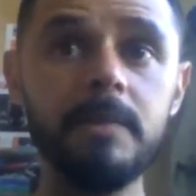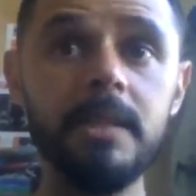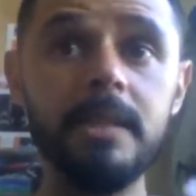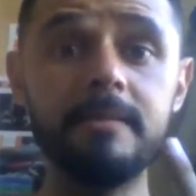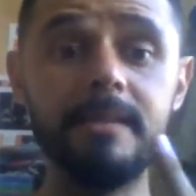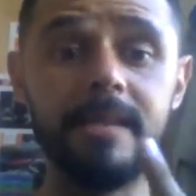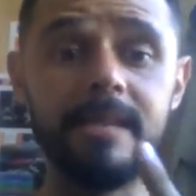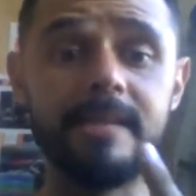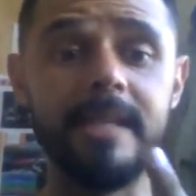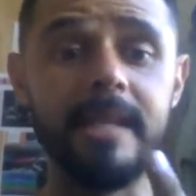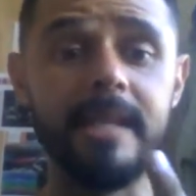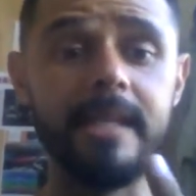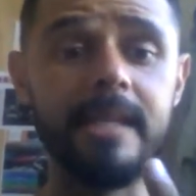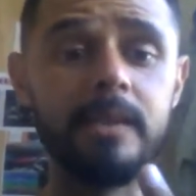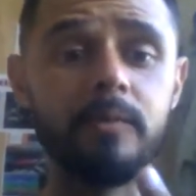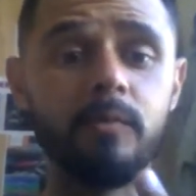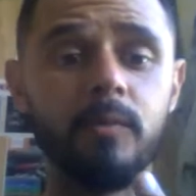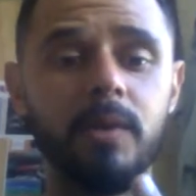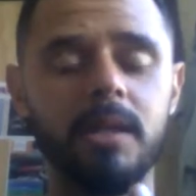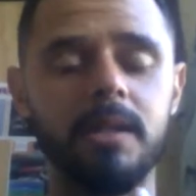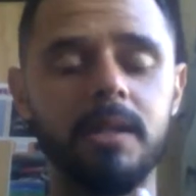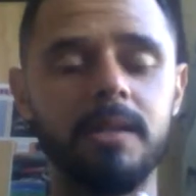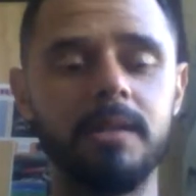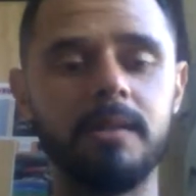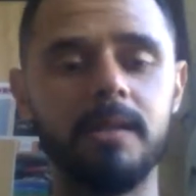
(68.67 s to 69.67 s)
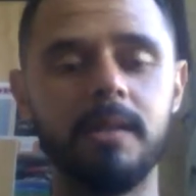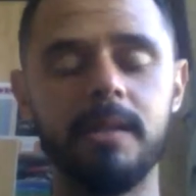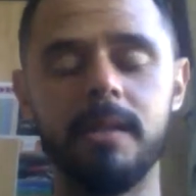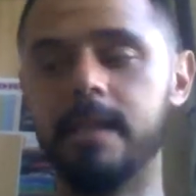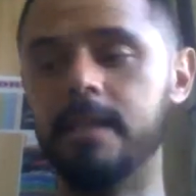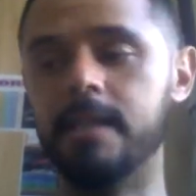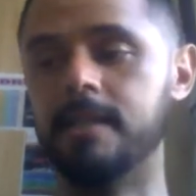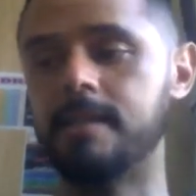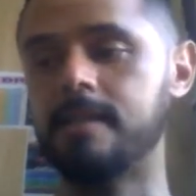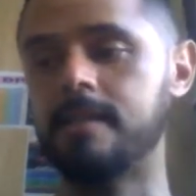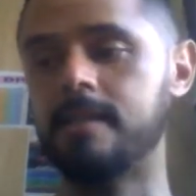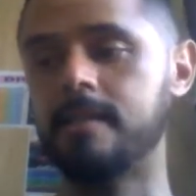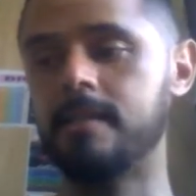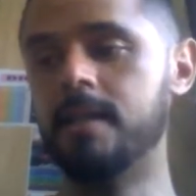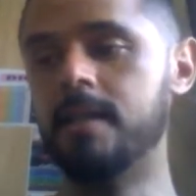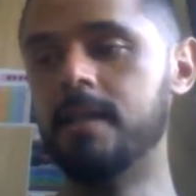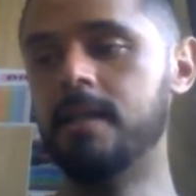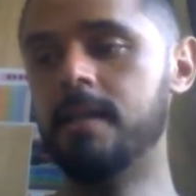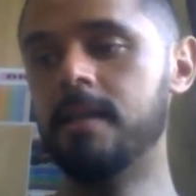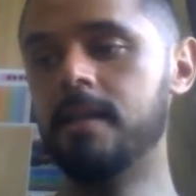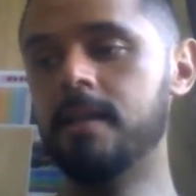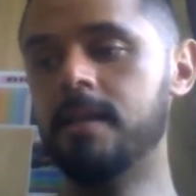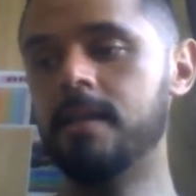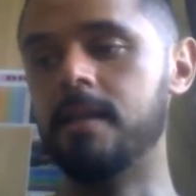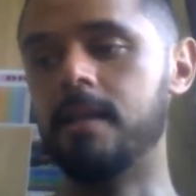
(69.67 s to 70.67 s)
The second one, it's
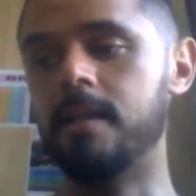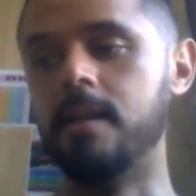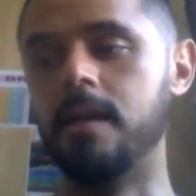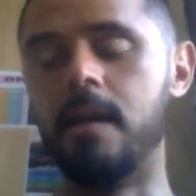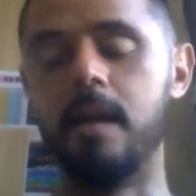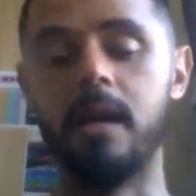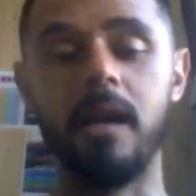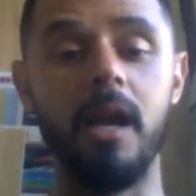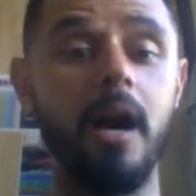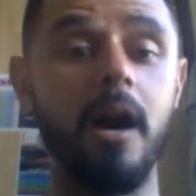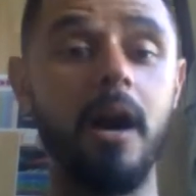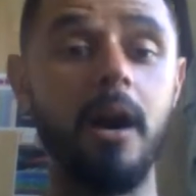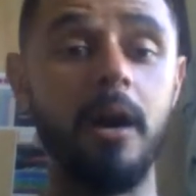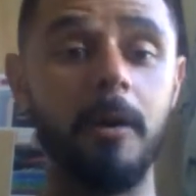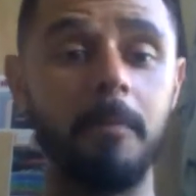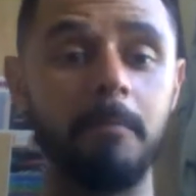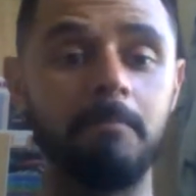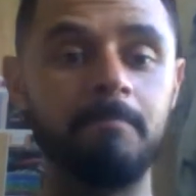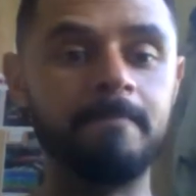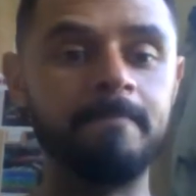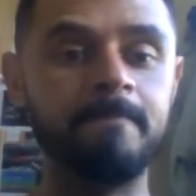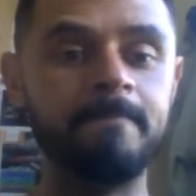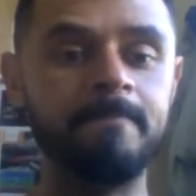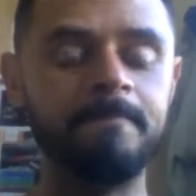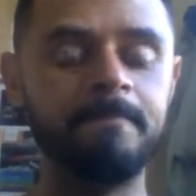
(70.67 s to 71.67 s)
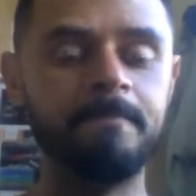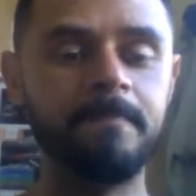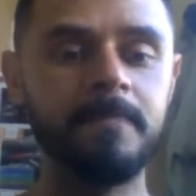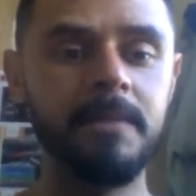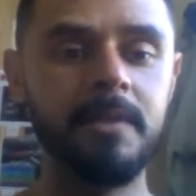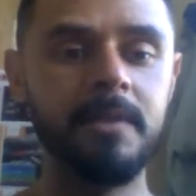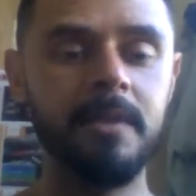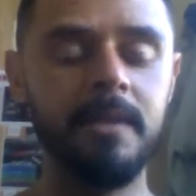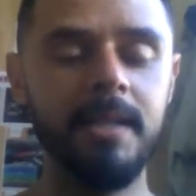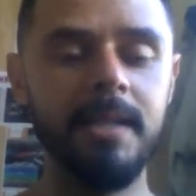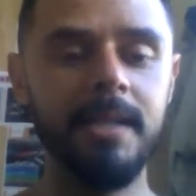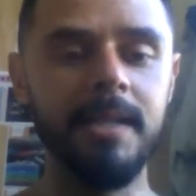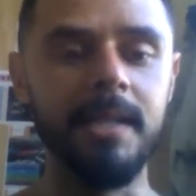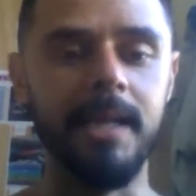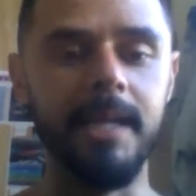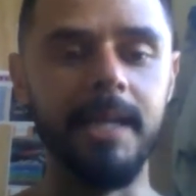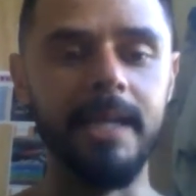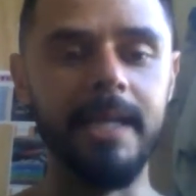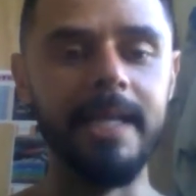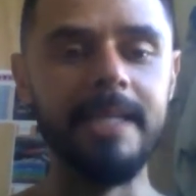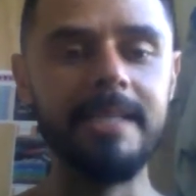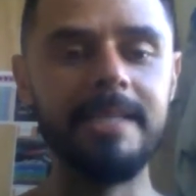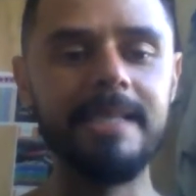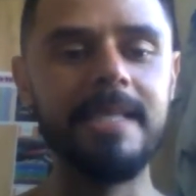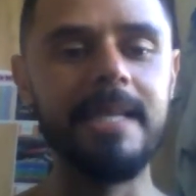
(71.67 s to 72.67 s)
alarm.
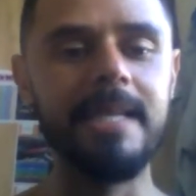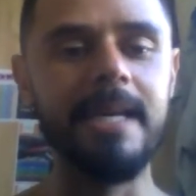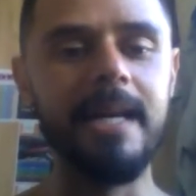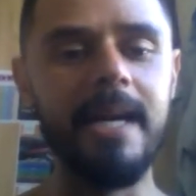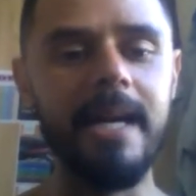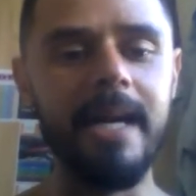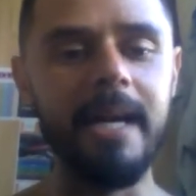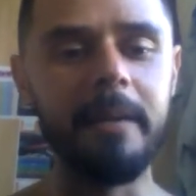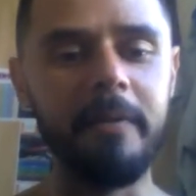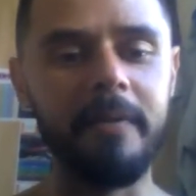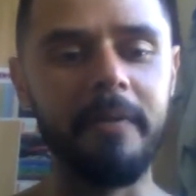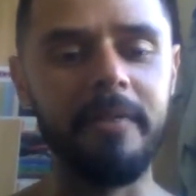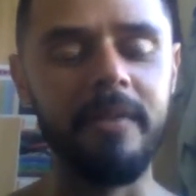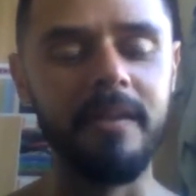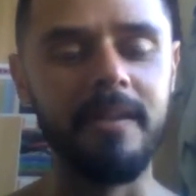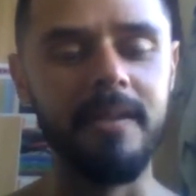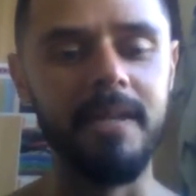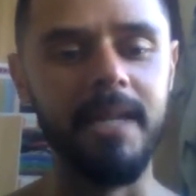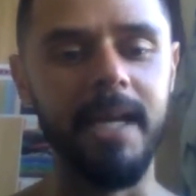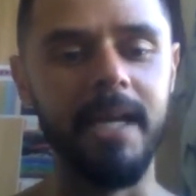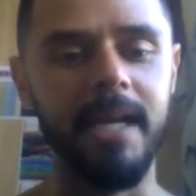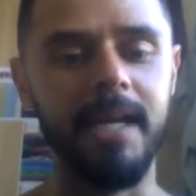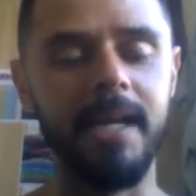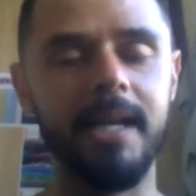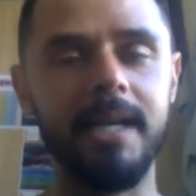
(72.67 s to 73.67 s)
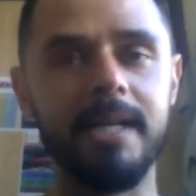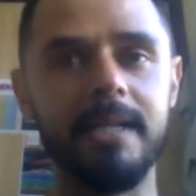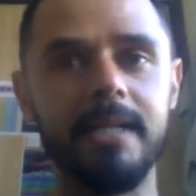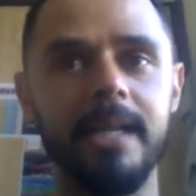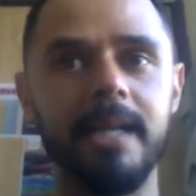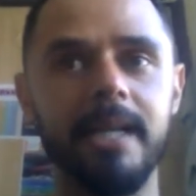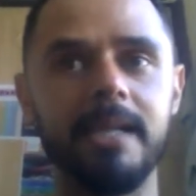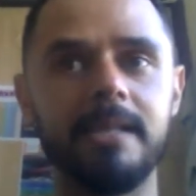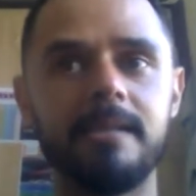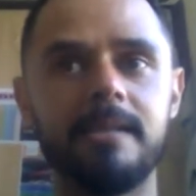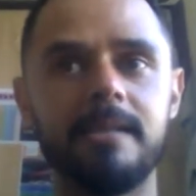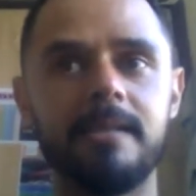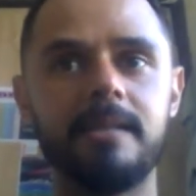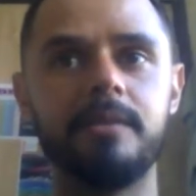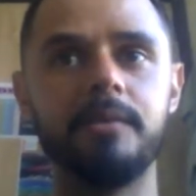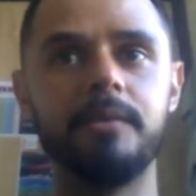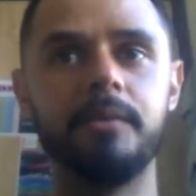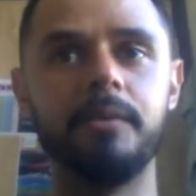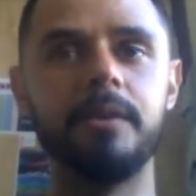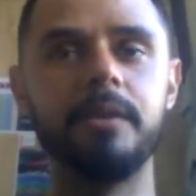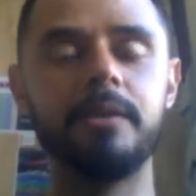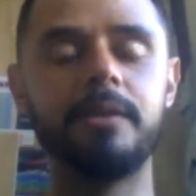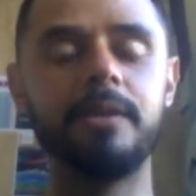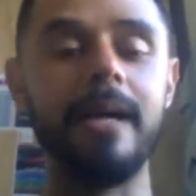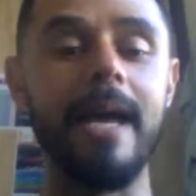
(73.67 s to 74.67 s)
Each time of the day connects
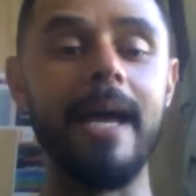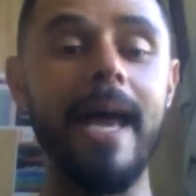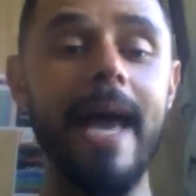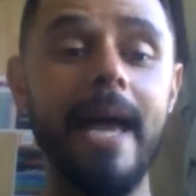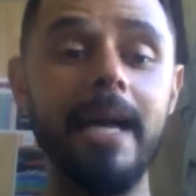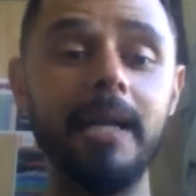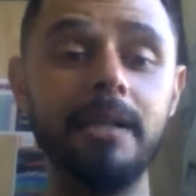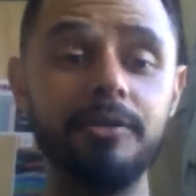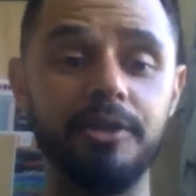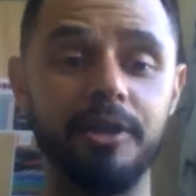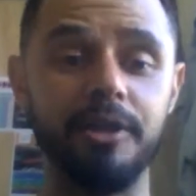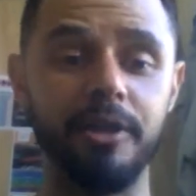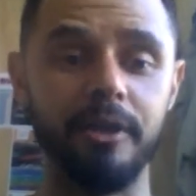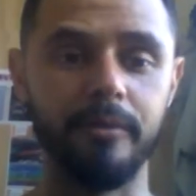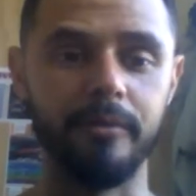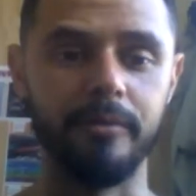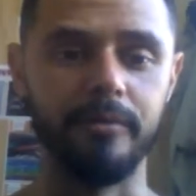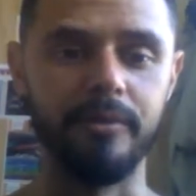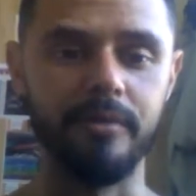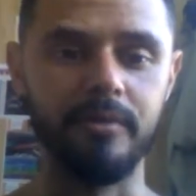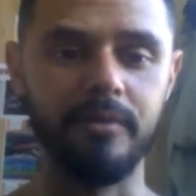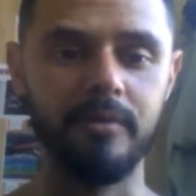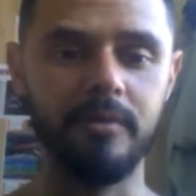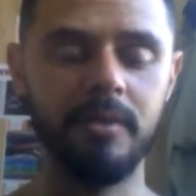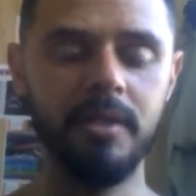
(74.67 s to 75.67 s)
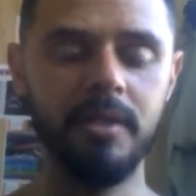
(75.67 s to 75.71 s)
to angels.